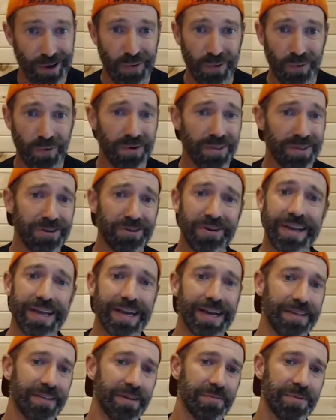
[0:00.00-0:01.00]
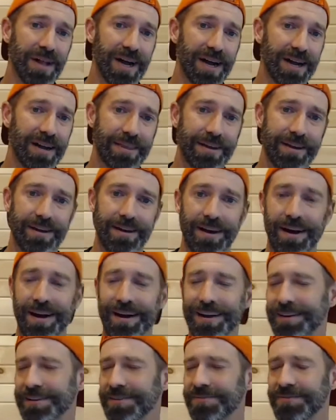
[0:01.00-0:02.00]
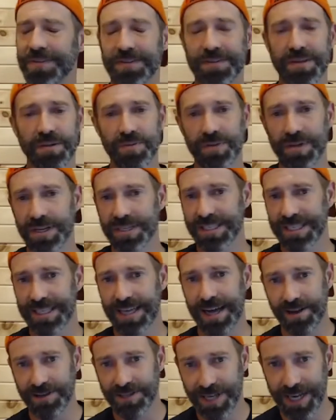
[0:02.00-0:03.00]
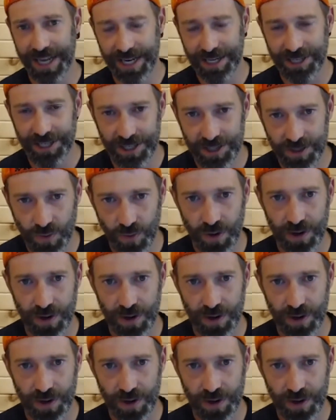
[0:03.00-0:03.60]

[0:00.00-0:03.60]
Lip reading: We're the new kid on the block. They're 150,000+ agents.